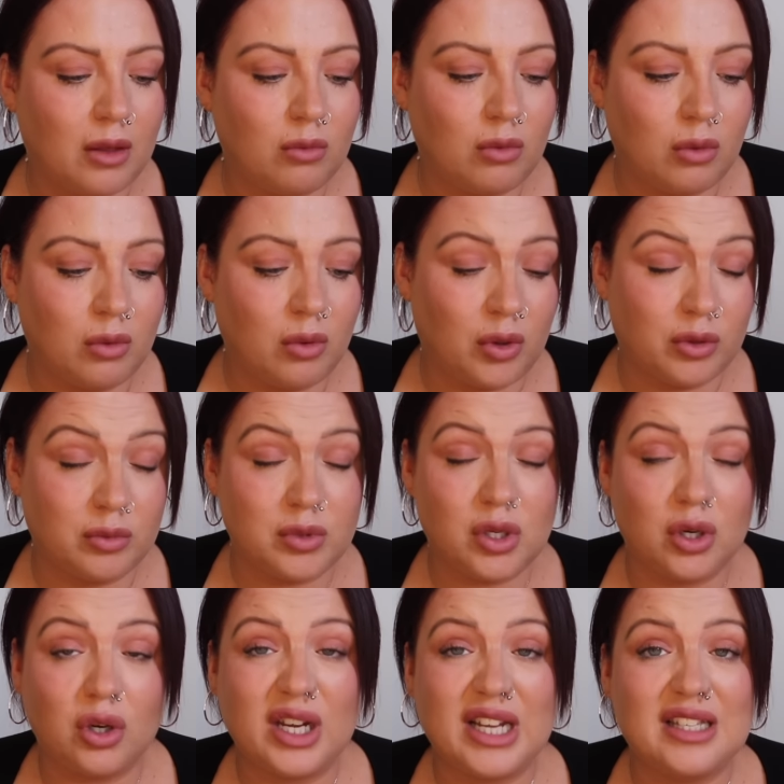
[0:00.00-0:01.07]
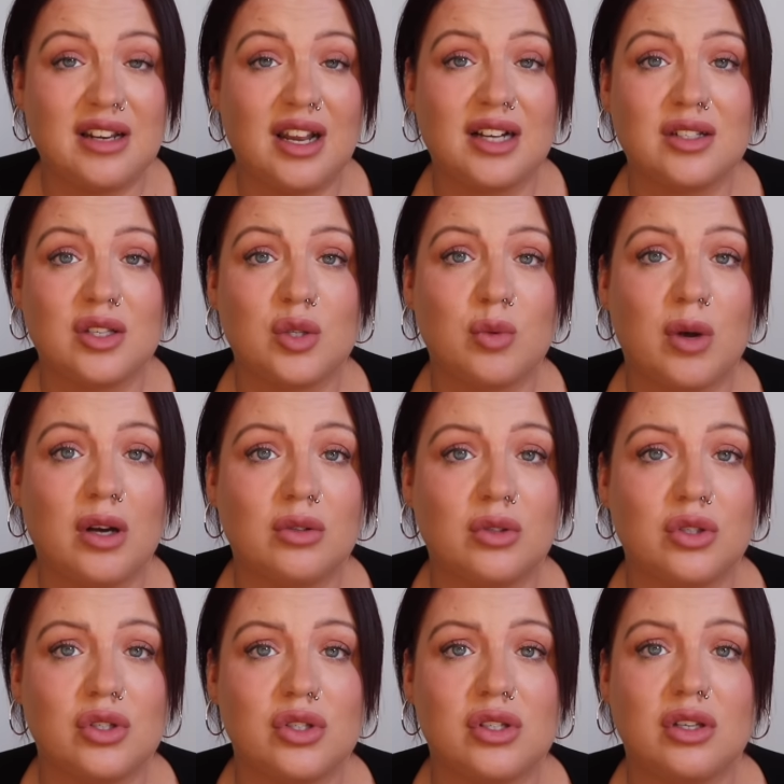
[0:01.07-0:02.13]
well, we want them to look at his legs as well
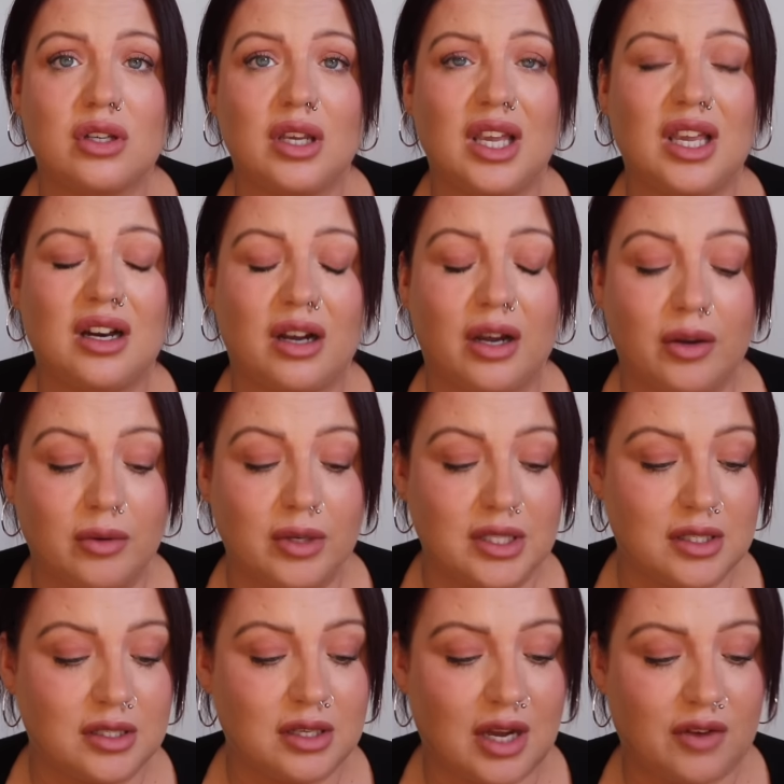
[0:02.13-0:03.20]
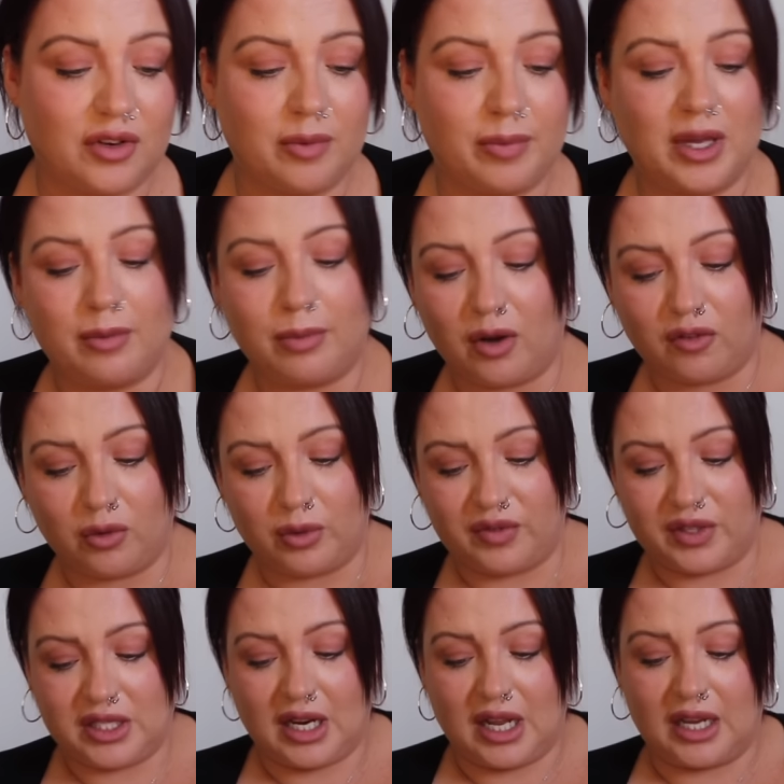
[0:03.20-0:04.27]
because, you know, he's having a bit of bother with
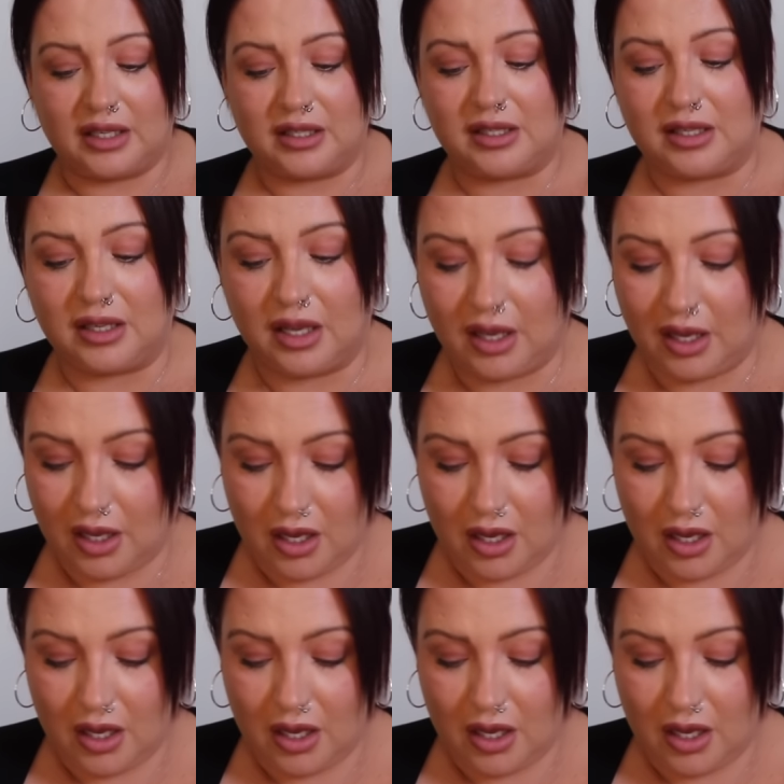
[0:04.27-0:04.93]
his legs.